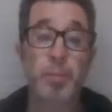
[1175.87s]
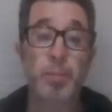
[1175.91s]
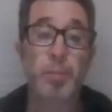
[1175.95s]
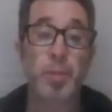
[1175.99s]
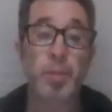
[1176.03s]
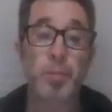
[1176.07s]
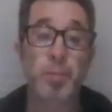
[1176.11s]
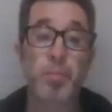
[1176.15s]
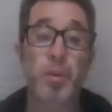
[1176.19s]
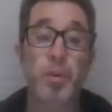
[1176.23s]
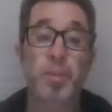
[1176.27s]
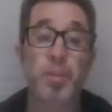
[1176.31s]

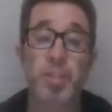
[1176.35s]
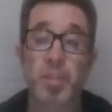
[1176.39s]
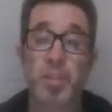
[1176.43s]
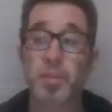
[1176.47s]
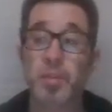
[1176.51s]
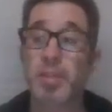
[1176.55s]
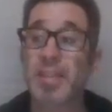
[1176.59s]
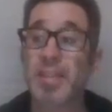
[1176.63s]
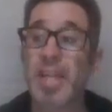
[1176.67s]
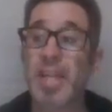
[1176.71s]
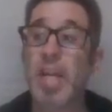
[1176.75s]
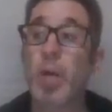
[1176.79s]
but most of
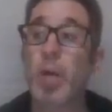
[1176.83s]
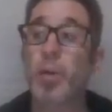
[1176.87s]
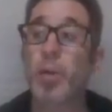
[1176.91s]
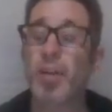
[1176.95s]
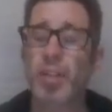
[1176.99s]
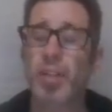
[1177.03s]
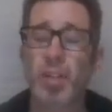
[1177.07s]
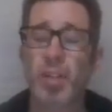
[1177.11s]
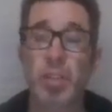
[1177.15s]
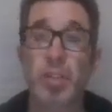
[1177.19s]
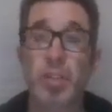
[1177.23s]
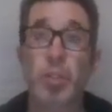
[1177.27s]
them now
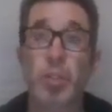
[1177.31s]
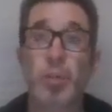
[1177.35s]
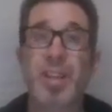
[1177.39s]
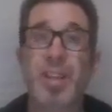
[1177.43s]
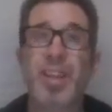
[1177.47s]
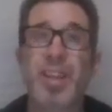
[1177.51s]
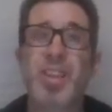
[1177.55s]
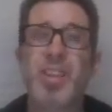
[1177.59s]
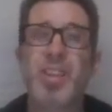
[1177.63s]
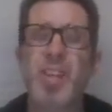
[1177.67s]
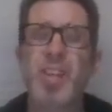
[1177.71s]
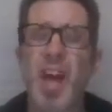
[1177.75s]
are doing
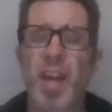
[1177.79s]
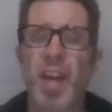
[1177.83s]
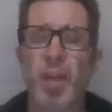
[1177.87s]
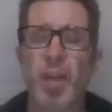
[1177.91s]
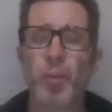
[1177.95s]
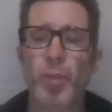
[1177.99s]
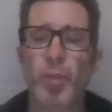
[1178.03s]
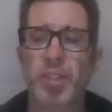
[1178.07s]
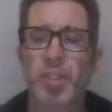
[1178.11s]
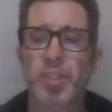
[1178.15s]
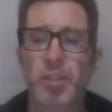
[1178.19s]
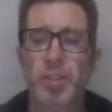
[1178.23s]
a lot
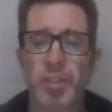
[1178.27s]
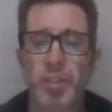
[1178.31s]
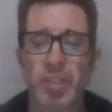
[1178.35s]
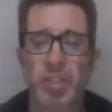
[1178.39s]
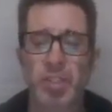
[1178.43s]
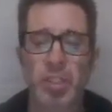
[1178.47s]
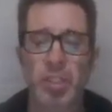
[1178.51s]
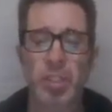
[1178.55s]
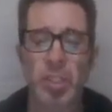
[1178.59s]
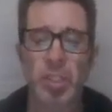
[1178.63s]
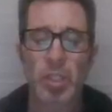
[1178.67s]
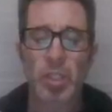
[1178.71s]
of
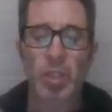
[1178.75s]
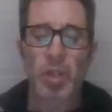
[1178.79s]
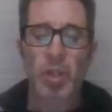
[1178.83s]
research